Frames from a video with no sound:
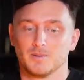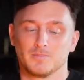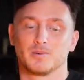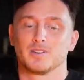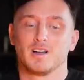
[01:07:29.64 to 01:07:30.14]

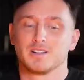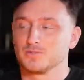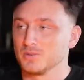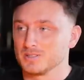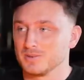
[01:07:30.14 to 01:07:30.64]
probably the
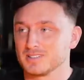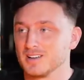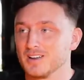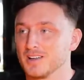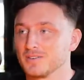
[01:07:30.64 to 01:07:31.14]
hardest four weeks of my
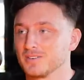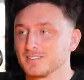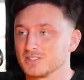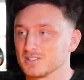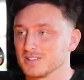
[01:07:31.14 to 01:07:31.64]
entire life.
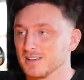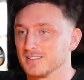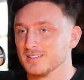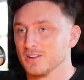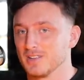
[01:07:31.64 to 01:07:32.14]
It's yeah. just
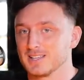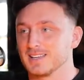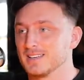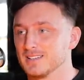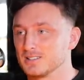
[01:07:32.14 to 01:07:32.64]
like you know that's
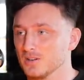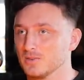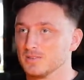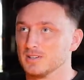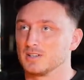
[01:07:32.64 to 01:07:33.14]
ended,
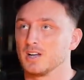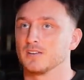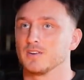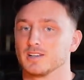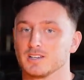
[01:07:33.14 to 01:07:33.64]
so you're kind
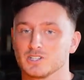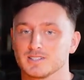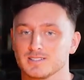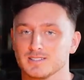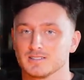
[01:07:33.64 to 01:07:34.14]
of like
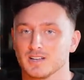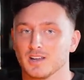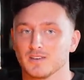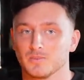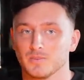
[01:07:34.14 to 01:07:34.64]
adjusting to
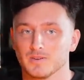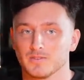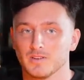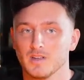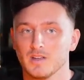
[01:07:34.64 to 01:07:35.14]
life
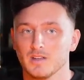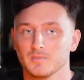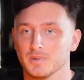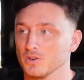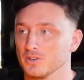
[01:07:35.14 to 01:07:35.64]
with
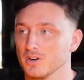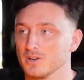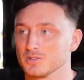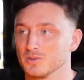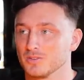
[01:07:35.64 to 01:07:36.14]
being on your
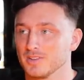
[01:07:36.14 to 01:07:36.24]
own sort of